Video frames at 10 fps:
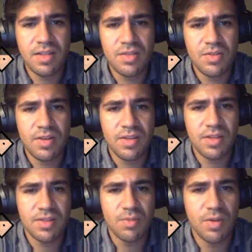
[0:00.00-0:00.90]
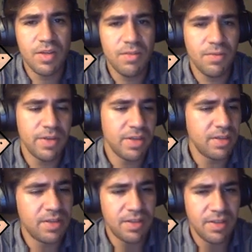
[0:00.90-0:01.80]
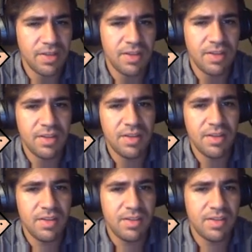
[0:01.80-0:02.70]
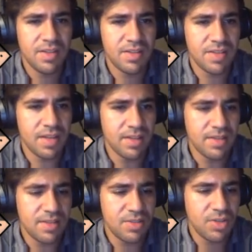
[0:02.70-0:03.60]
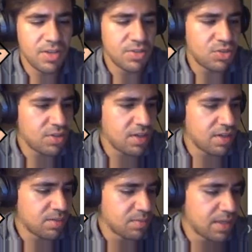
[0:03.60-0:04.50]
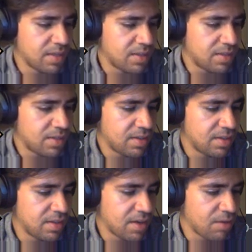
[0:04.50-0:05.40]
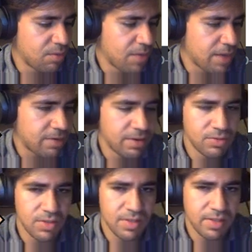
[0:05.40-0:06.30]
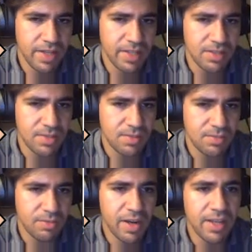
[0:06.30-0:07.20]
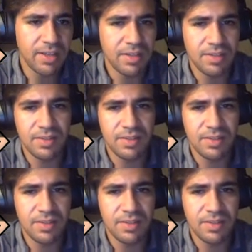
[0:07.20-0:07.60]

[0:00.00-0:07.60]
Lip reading: Let's try this. What if we did a stylistic change and made the error background just a light red?